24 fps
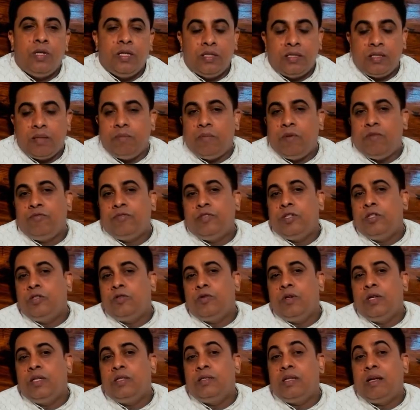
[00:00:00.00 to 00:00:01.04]
Some of the
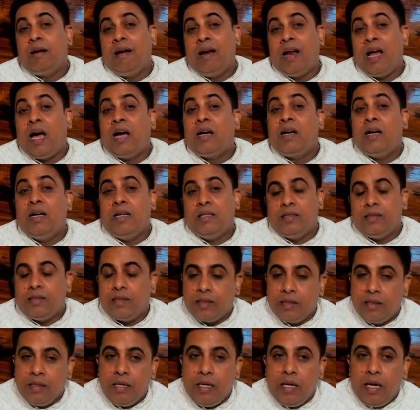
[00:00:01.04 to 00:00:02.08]
students are Nagas
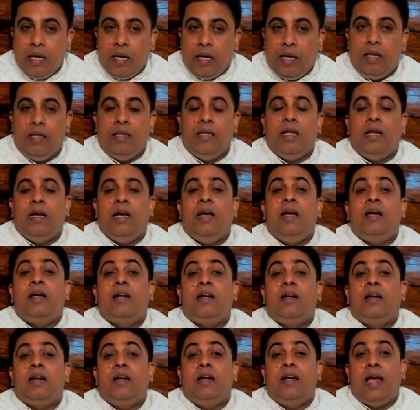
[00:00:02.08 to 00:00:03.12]
in their
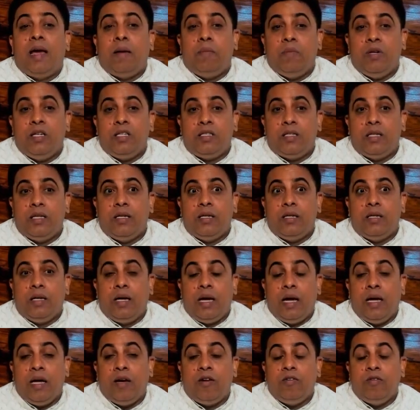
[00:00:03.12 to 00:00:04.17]
internal dimension.
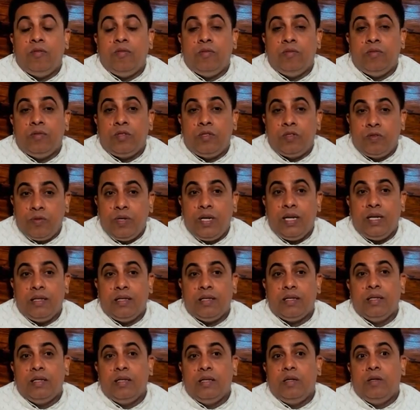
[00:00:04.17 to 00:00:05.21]
I have a
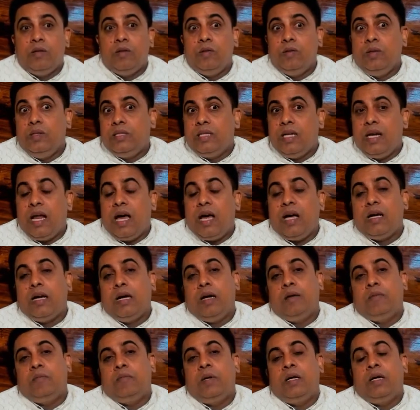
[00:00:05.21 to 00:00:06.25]
student who is a
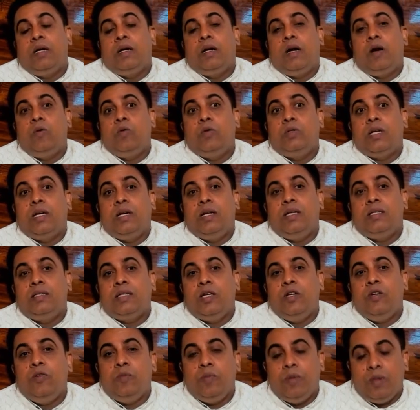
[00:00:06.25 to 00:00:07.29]
Naga, but outside he is a
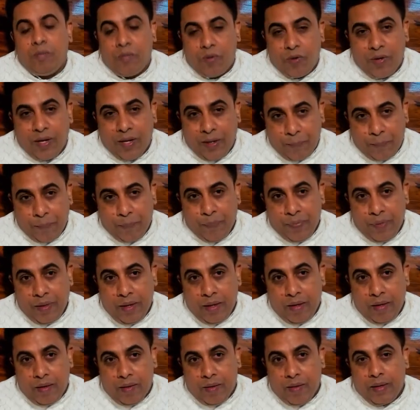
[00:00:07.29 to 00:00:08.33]
human body.
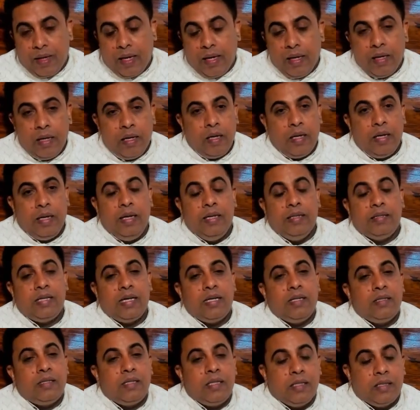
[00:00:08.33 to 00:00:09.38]
Okay, he
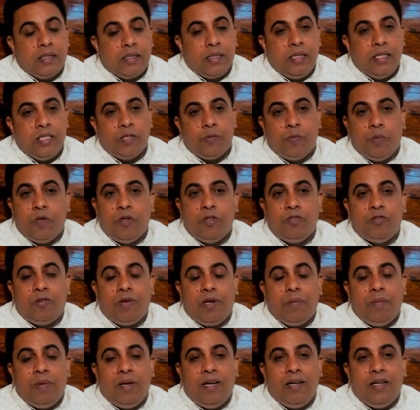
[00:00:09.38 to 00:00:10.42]
senses, his
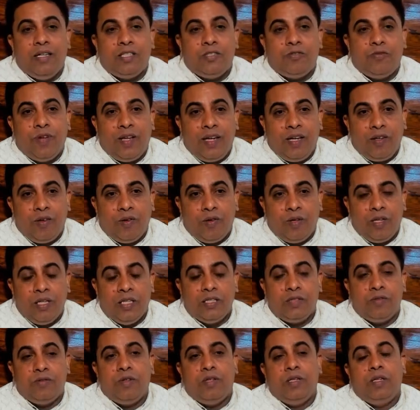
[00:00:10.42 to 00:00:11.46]
spiritual ability is very good.
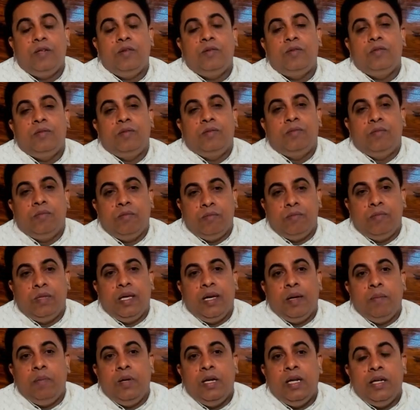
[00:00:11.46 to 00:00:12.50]
His, you know,
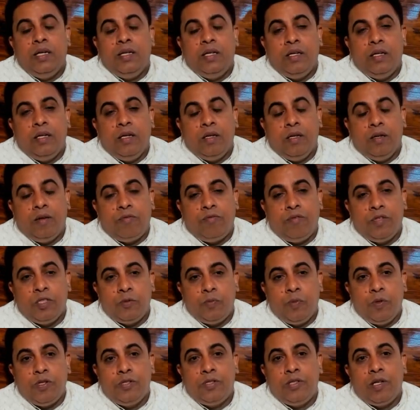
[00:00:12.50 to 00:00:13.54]
ability of a
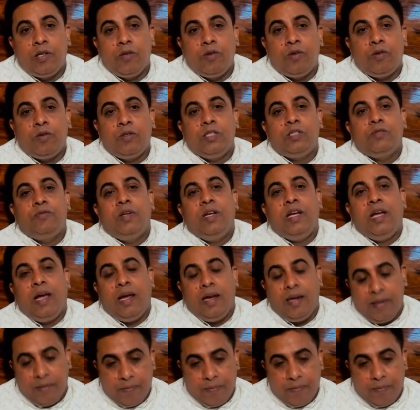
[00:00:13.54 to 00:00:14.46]
spiritual growth is very high.